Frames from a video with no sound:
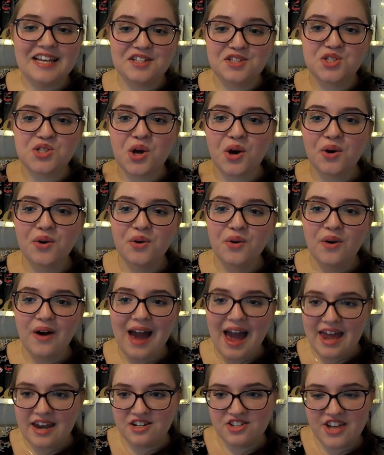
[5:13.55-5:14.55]
he's
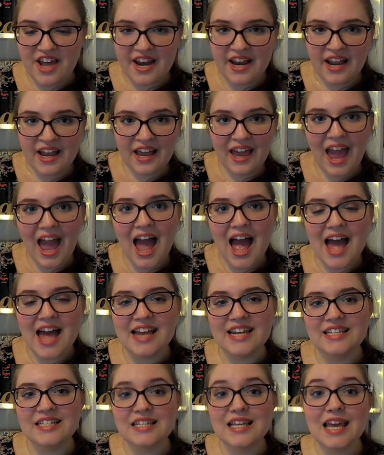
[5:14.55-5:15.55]
so energetic
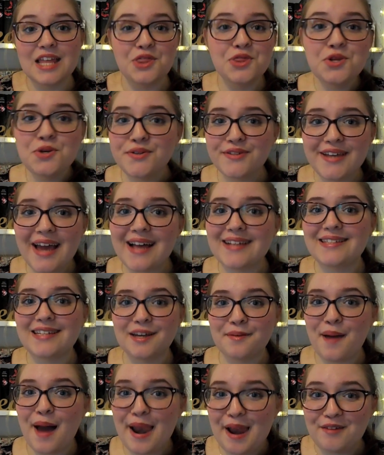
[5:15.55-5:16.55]
and
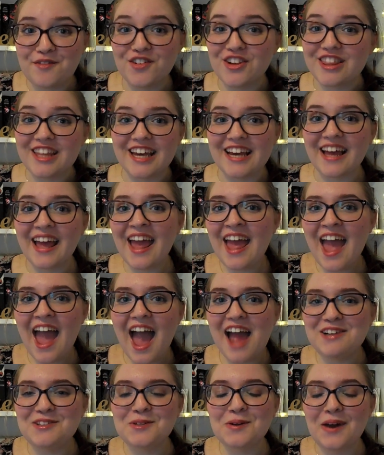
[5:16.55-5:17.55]
enthusiastic about everything,
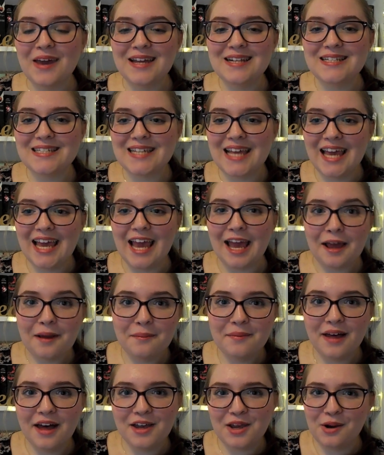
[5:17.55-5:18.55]
and so I can see
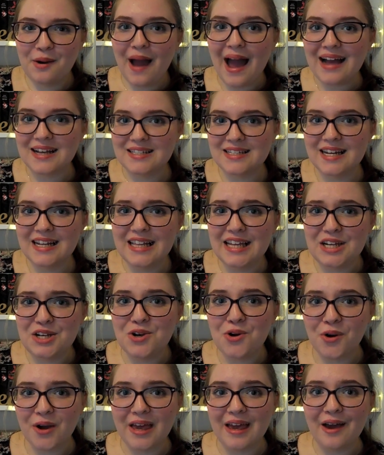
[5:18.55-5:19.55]
him, accidentally
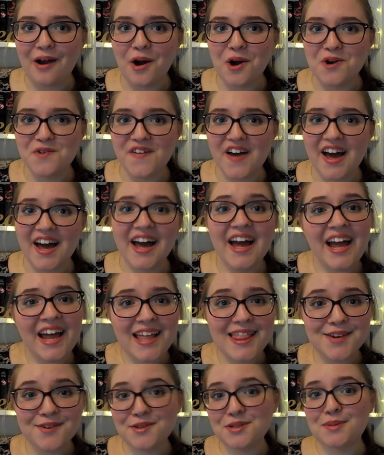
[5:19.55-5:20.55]
knocking over
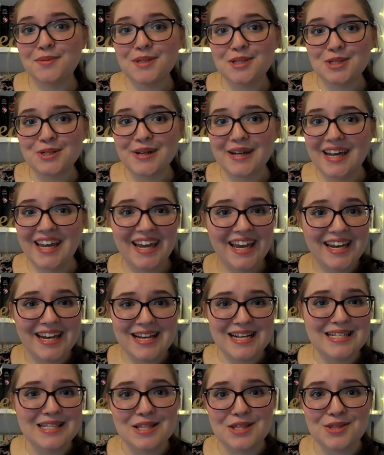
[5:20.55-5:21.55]
the Christmas tree
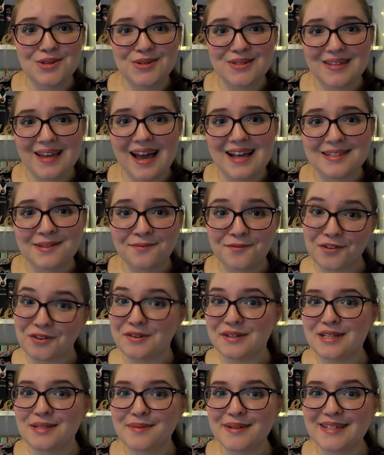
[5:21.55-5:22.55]
in his enthusiasm
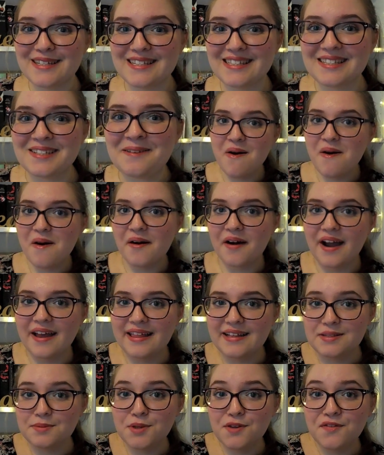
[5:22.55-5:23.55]
for Christmas.
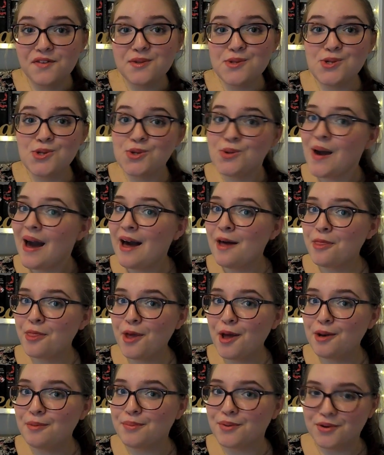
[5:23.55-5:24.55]
Alright, let's move on to
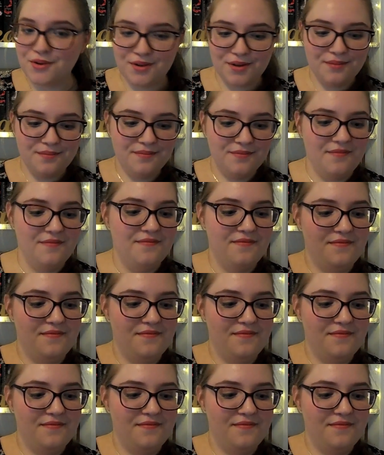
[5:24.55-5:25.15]
our third book.